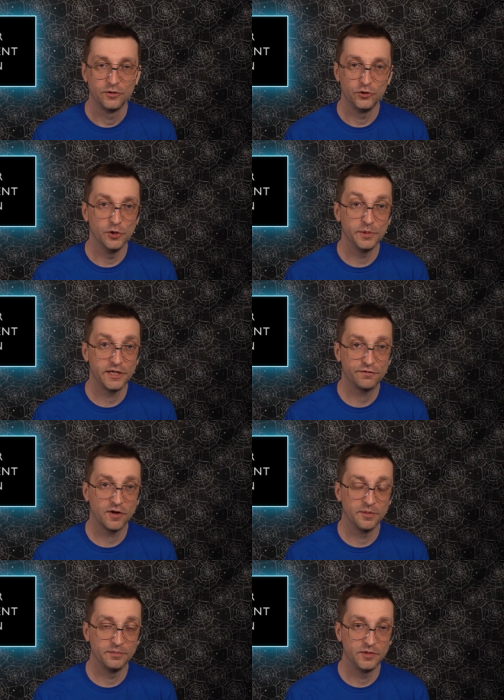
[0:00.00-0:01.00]
Nobody
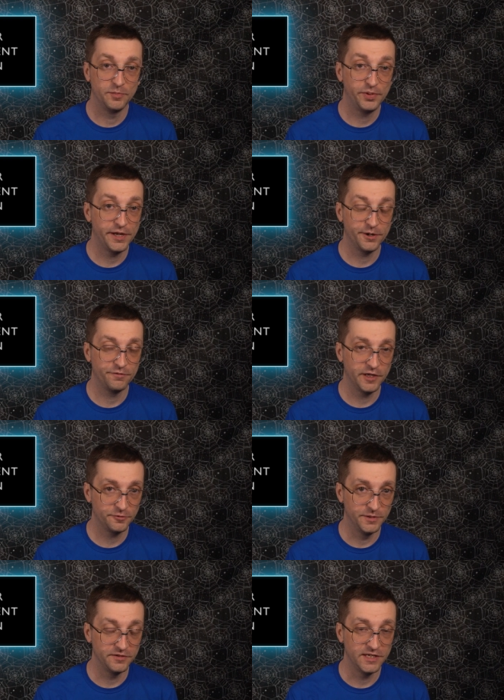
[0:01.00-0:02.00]
from the player
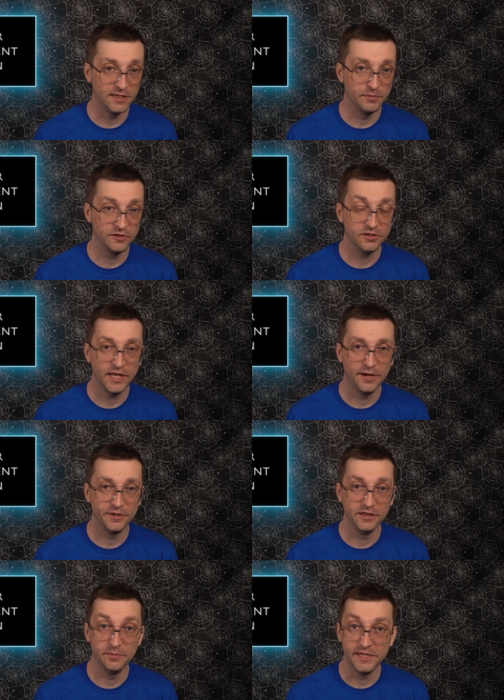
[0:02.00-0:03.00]
investment team is allowed
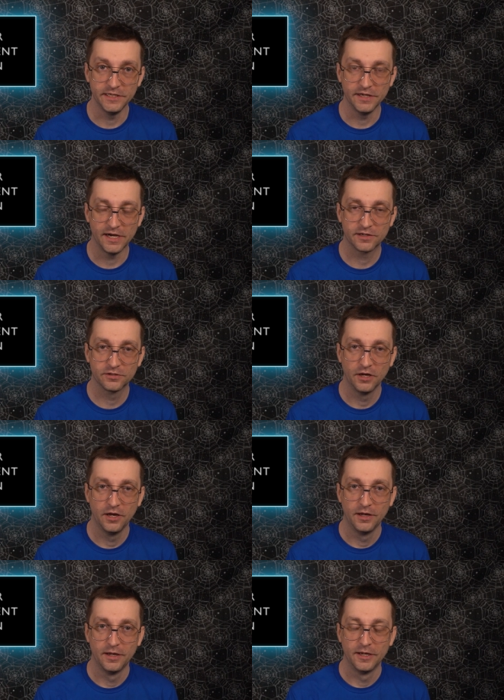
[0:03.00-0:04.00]
in the mini docs.
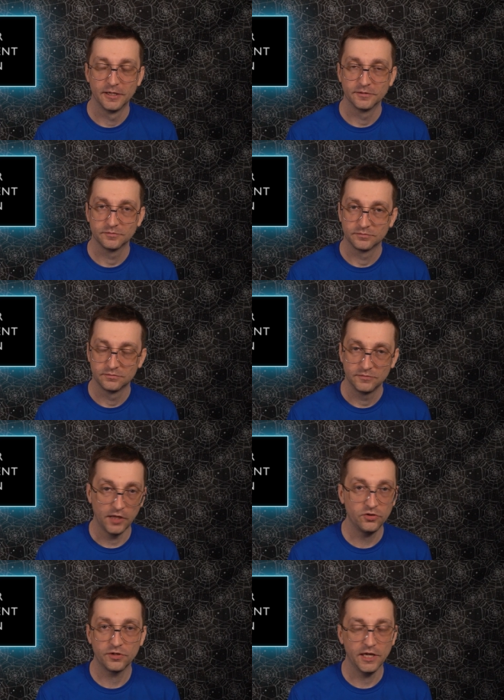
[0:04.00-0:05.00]

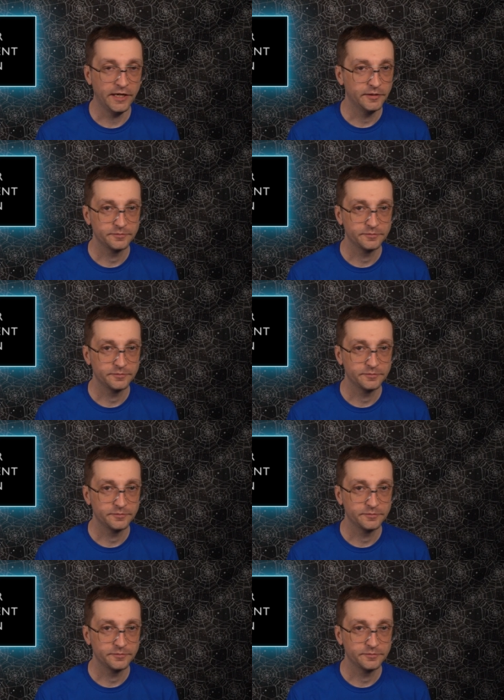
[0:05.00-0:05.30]
That's okay.